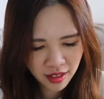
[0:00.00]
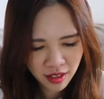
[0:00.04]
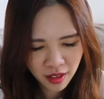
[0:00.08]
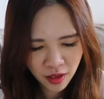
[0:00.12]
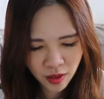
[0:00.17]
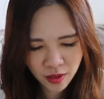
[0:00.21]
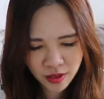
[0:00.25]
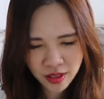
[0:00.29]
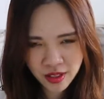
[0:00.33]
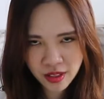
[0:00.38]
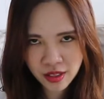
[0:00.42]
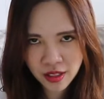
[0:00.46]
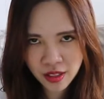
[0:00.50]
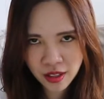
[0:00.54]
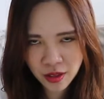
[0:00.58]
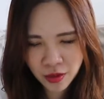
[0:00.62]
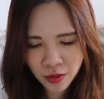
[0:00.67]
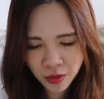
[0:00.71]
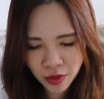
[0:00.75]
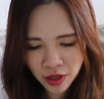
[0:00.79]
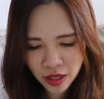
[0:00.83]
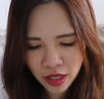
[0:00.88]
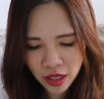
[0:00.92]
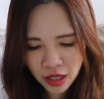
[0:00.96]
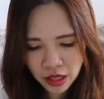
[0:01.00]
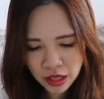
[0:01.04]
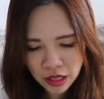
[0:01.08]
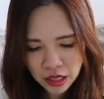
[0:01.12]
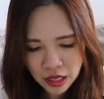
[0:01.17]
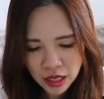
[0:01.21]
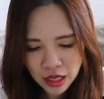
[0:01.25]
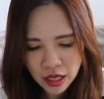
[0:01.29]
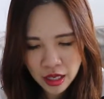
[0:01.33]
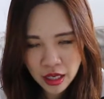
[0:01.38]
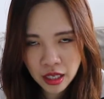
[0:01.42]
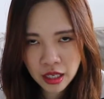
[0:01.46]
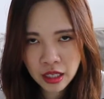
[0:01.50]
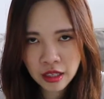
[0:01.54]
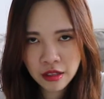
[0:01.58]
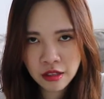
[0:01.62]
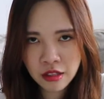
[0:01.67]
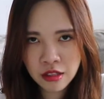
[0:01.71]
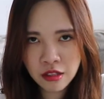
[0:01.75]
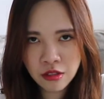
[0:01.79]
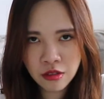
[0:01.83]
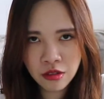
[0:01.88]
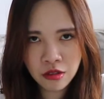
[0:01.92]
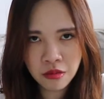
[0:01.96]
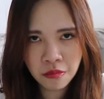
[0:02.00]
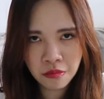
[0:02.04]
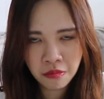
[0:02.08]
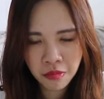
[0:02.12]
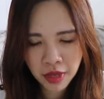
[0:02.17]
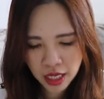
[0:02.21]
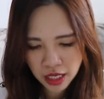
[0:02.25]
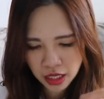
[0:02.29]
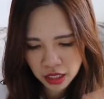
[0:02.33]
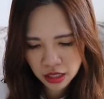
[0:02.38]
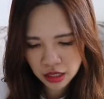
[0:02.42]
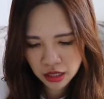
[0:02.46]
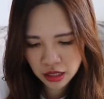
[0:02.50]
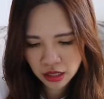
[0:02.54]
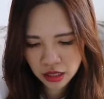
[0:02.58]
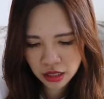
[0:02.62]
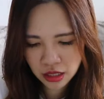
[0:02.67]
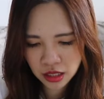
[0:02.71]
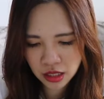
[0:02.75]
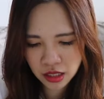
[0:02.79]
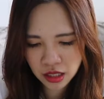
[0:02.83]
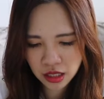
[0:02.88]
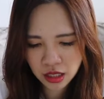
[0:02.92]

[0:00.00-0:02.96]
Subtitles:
or dessert with, it's to mix.